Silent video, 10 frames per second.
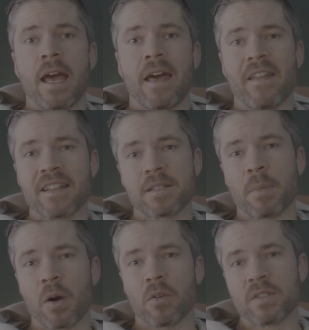And that's
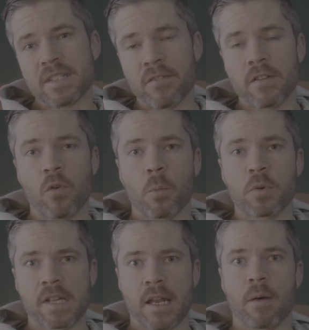about
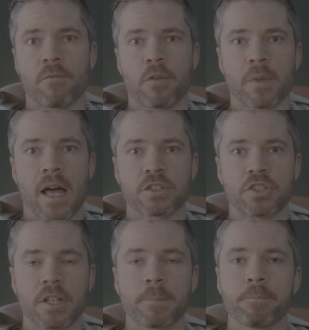74% up from last
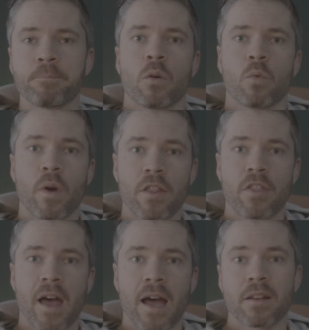year. With
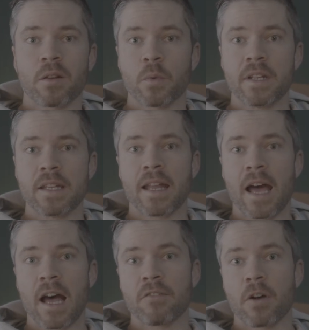that, we did
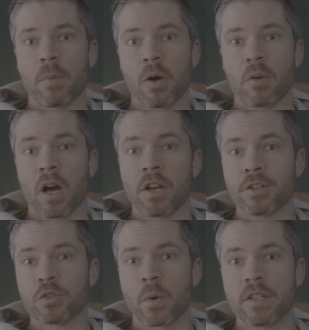have about
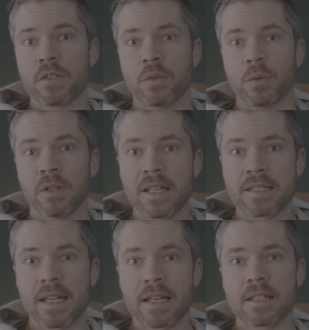122 new
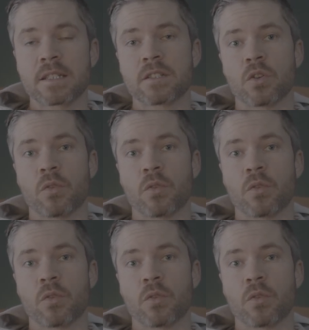listings, so